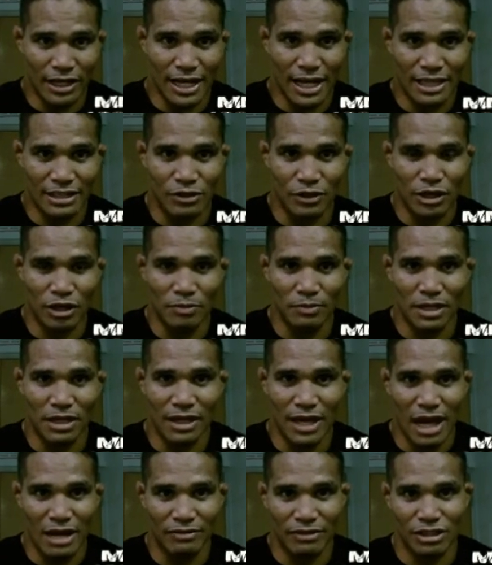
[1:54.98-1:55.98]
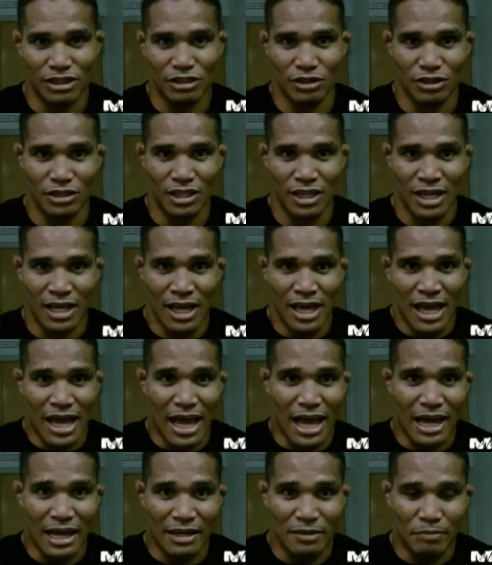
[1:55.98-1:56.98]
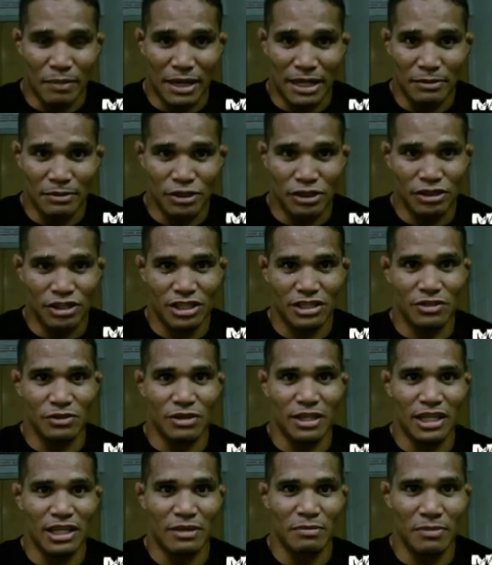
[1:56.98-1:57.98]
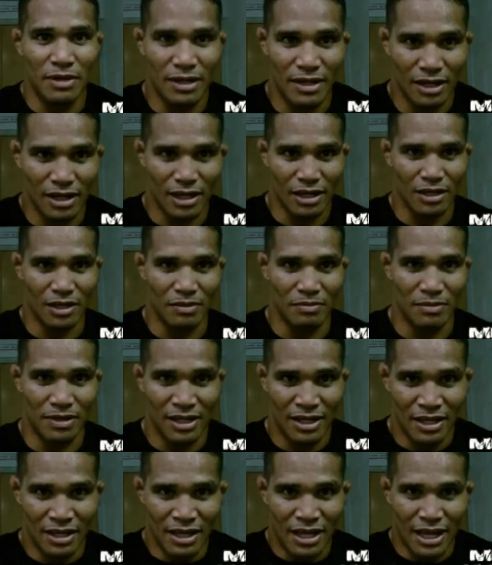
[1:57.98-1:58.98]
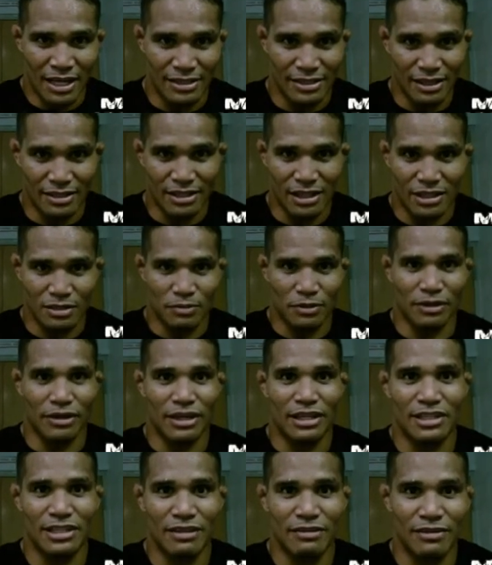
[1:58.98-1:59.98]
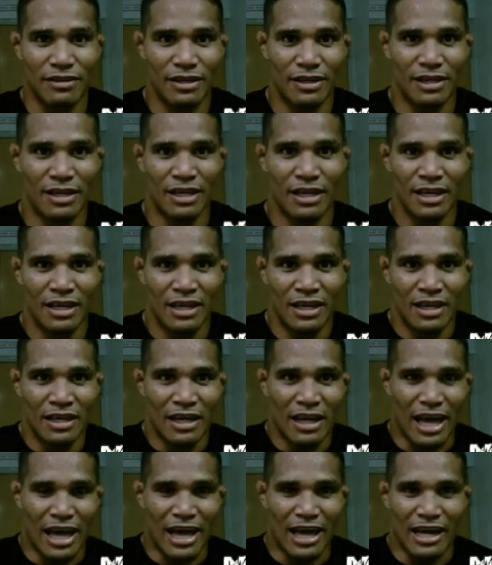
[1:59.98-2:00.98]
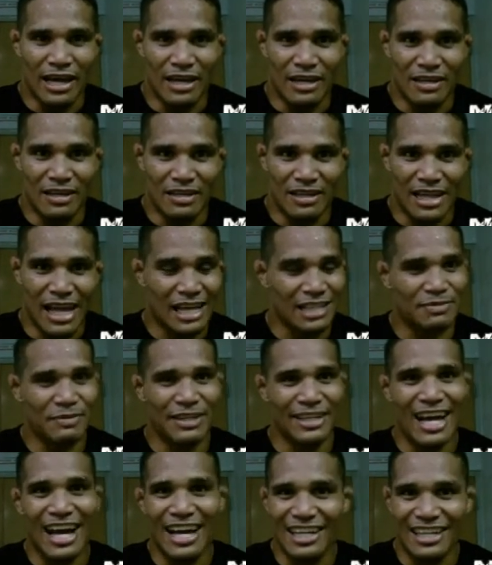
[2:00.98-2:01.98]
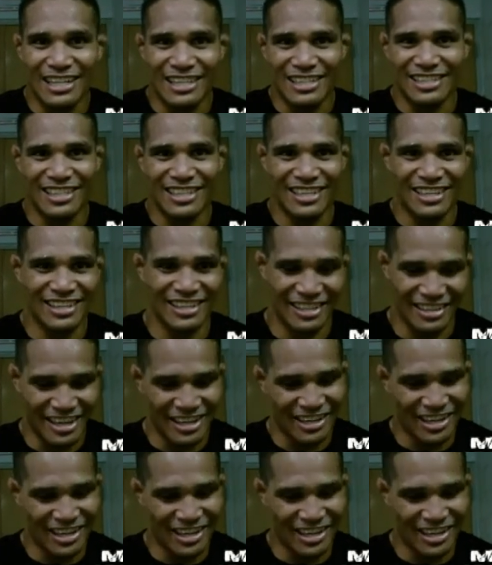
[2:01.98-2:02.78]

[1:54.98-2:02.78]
The guys who helped me, Average Joe's, and my jiu-jitsu team at Sun Sounds Progressive. And last but not least, I